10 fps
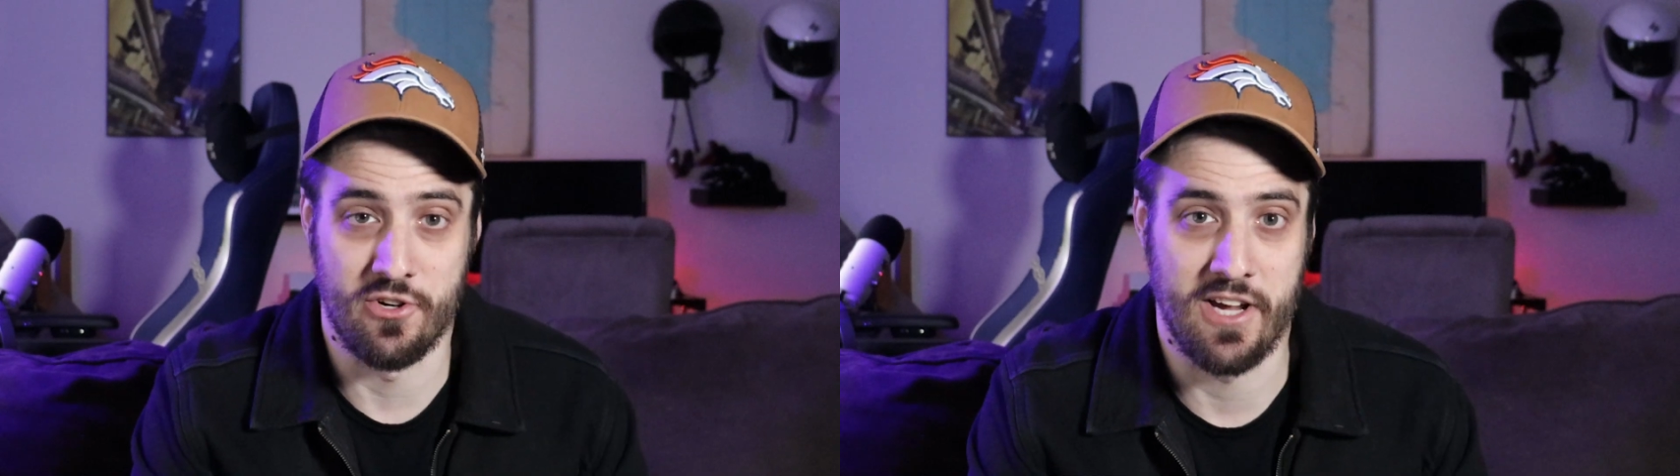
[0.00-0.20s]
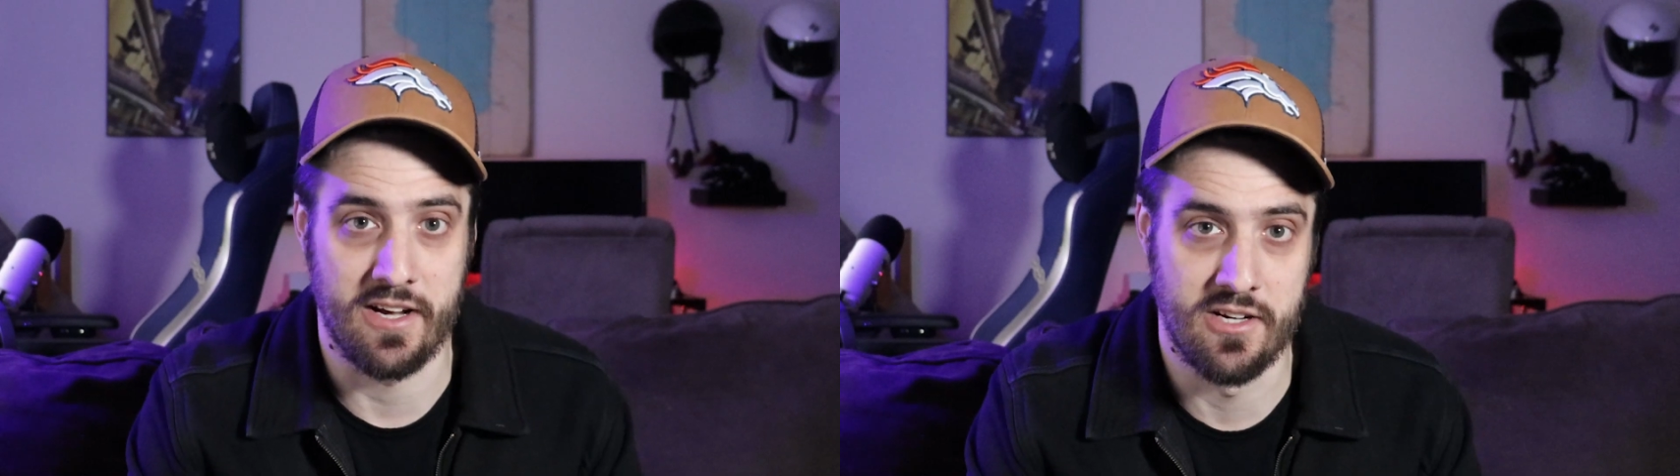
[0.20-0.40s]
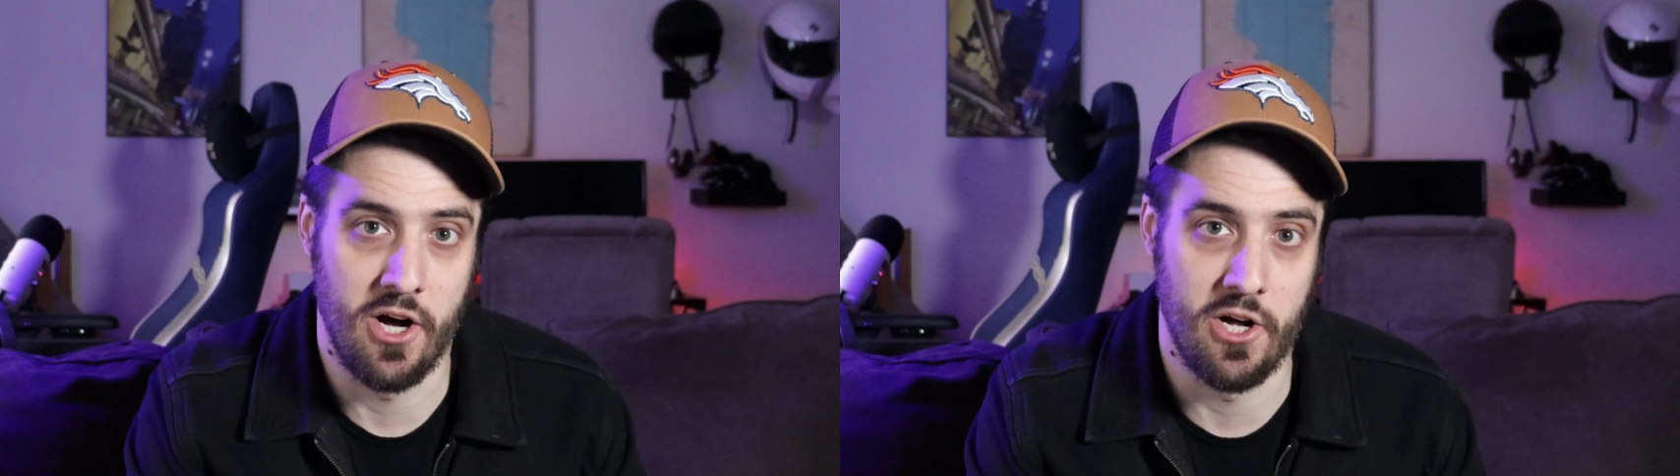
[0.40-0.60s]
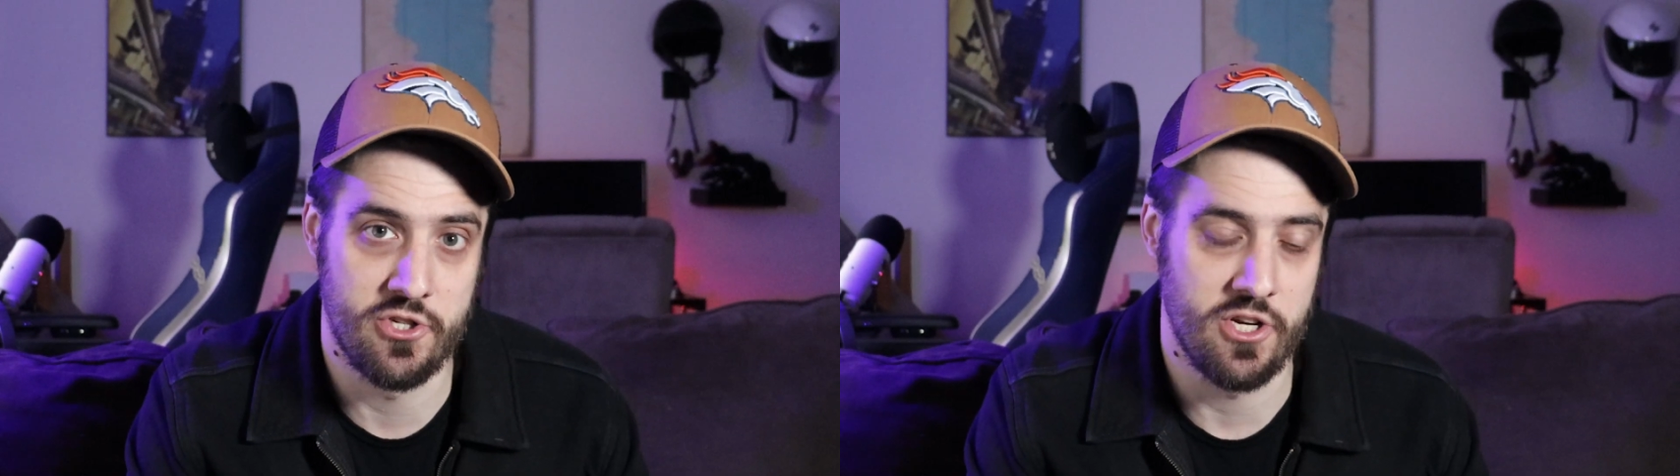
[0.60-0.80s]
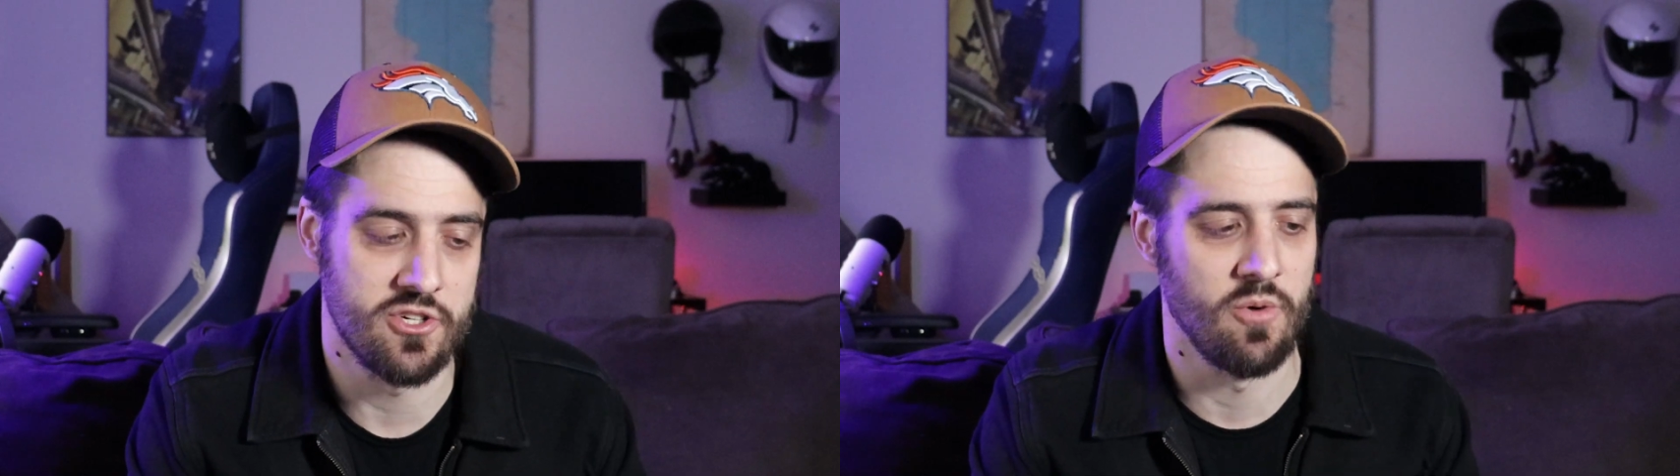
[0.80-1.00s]

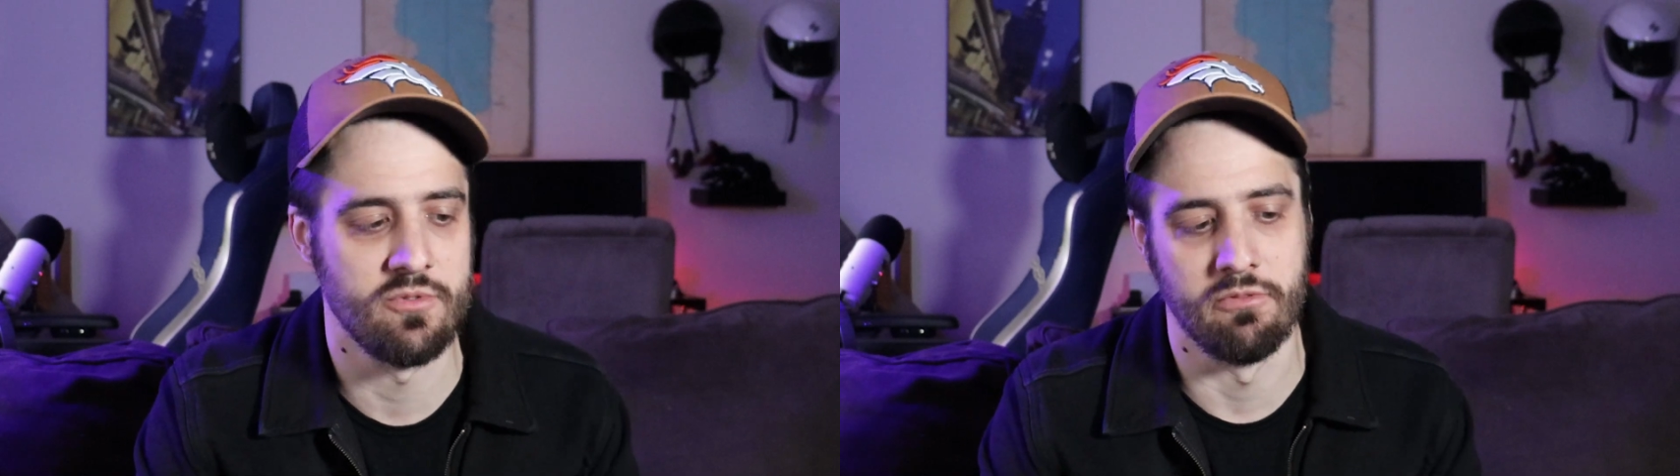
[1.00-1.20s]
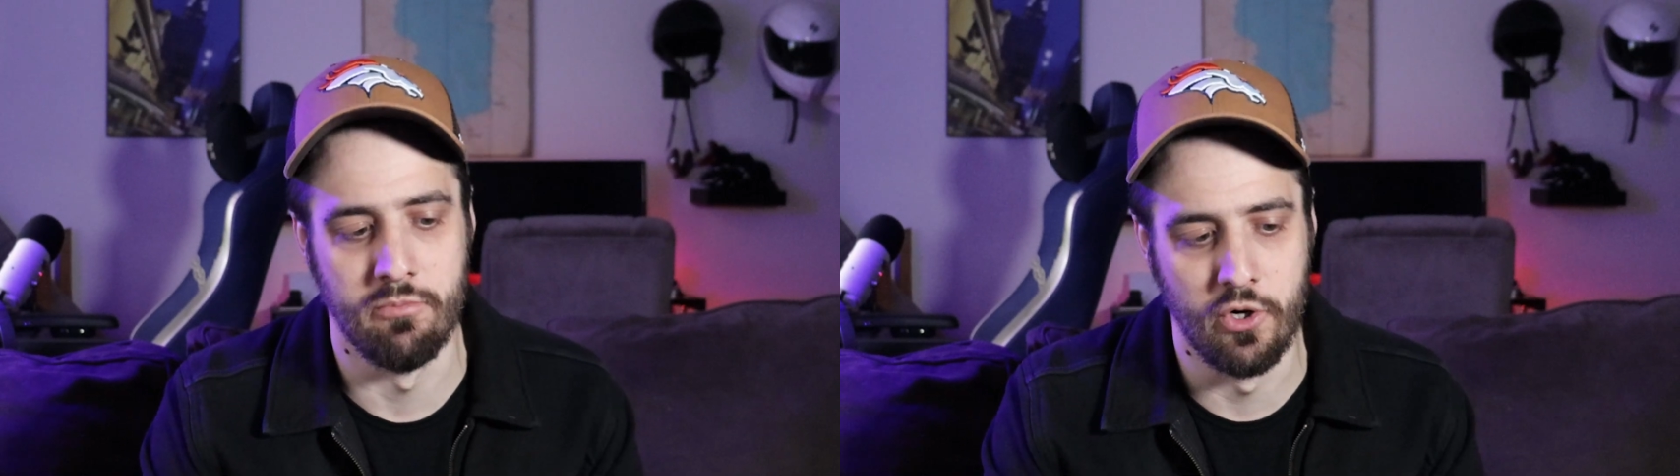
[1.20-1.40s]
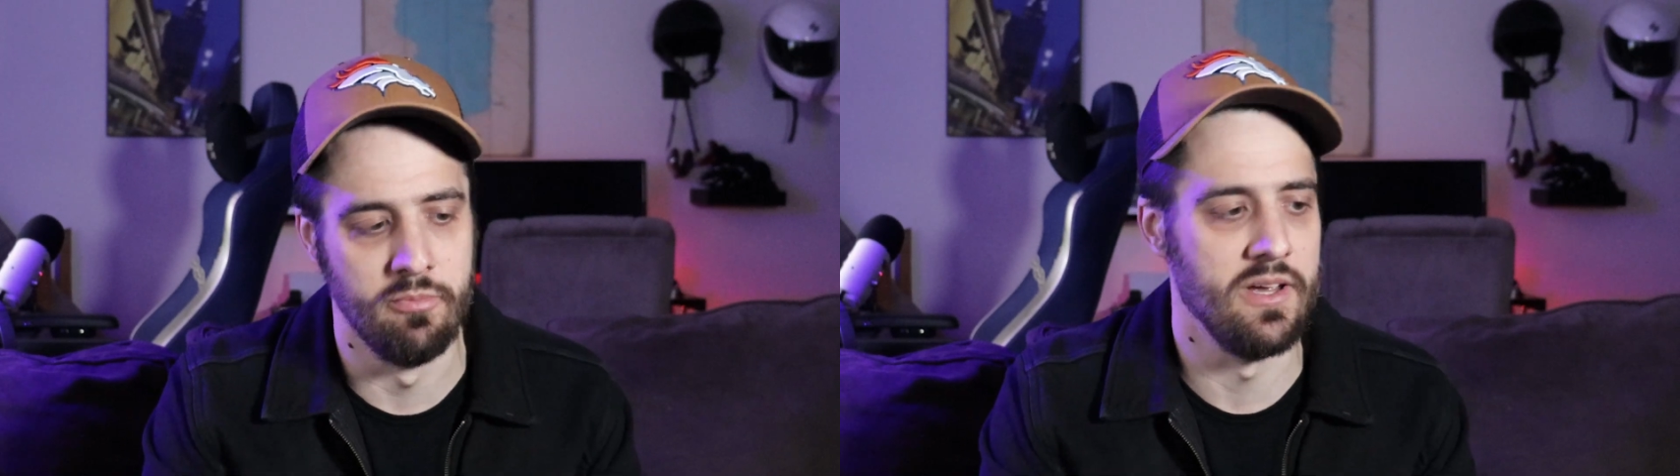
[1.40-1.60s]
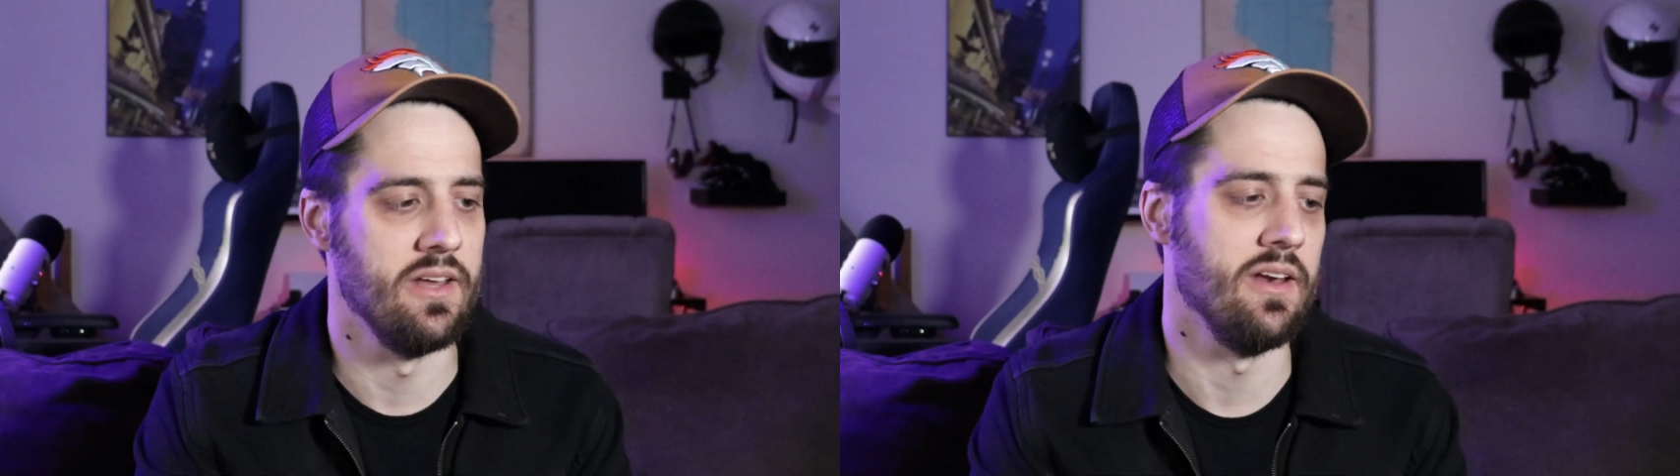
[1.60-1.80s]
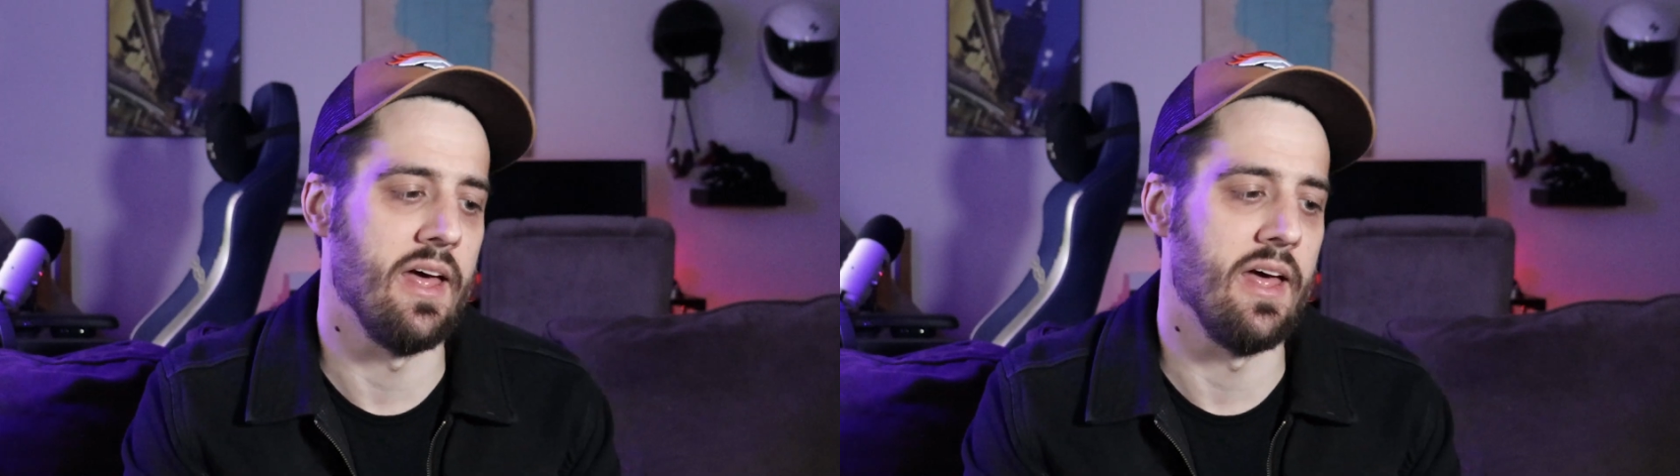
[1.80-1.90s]
technology in terms of movement